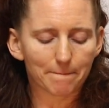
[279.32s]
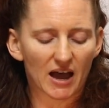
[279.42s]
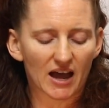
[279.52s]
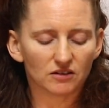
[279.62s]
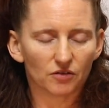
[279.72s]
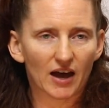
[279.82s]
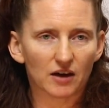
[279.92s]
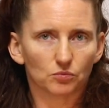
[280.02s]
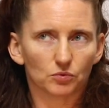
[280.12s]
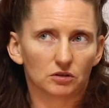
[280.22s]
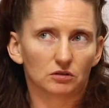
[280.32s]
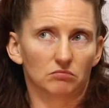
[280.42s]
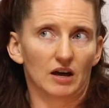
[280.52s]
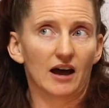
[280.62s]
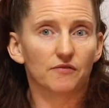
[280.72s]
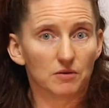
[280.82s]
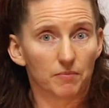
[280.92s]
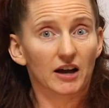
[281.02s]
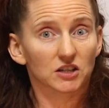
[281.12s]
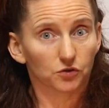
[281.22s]
And that will have
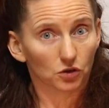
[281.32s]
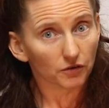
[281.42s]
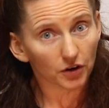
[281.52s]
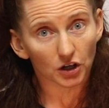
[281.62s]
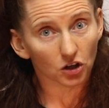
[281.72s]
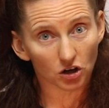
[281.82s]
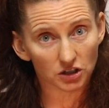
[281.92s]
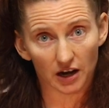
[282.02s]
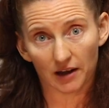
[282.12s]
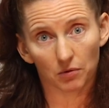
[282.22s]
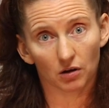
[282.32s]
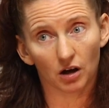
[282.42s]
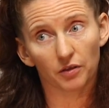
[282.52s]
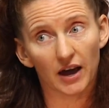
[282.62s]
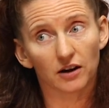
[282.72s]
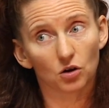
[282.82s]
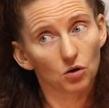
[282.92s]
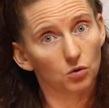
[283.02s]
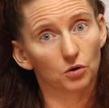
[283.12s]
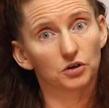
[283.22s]
impacts for a very long time on that
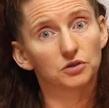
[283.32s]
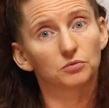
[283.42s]
cohort,